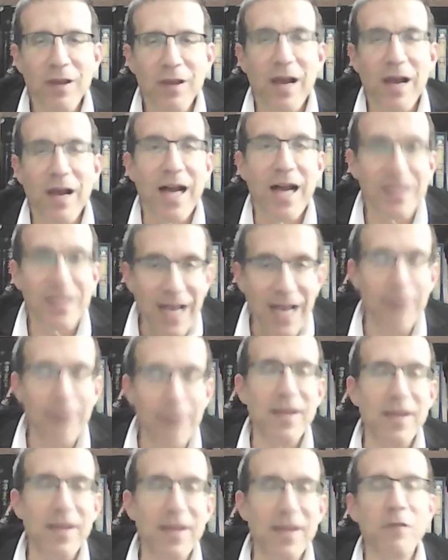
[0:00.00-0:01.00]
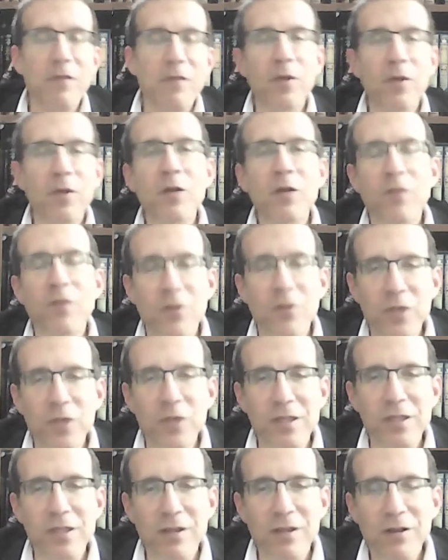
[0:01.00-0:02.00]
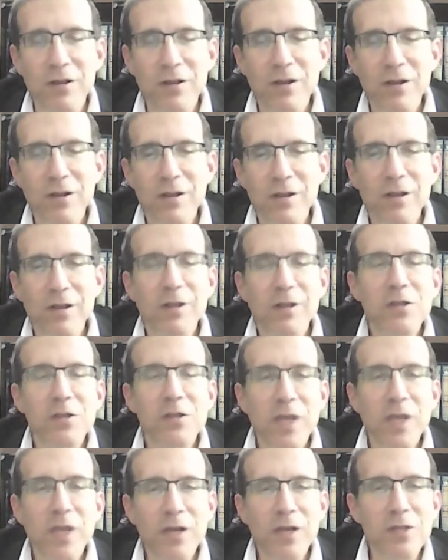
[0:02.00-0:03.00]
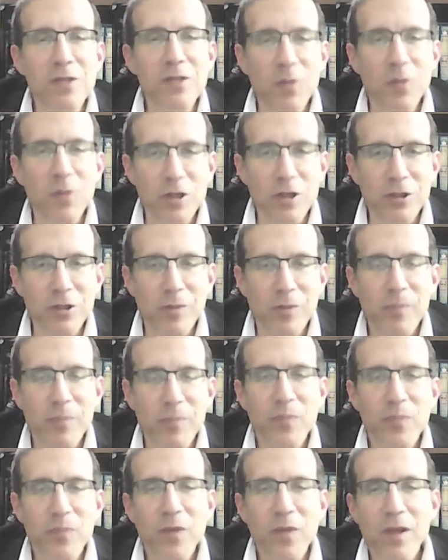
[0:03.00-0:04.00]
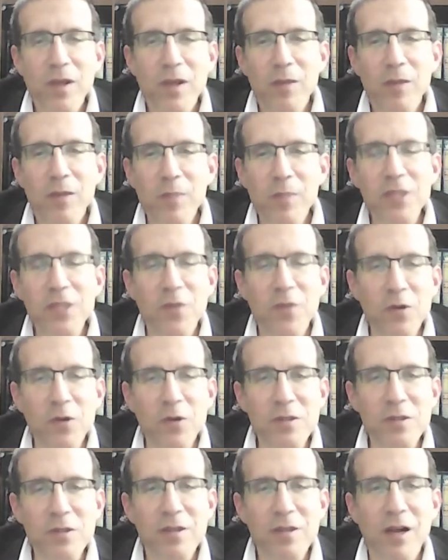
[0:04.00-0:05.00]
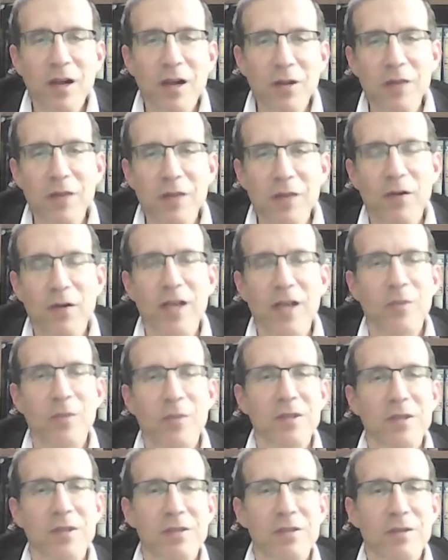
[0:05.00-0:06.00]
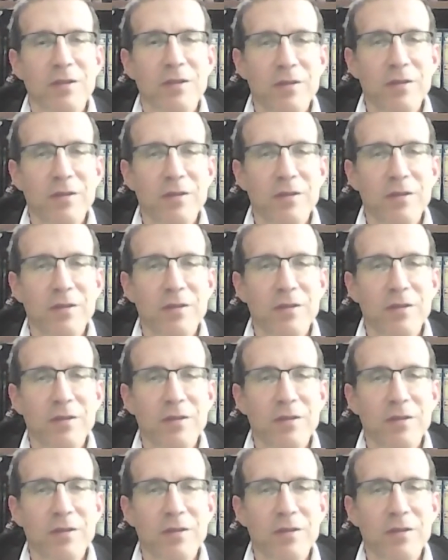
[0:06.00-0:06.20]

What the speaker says: On top of that, we look for the reason. So here's the mashal. Mitzvos are like vitamins.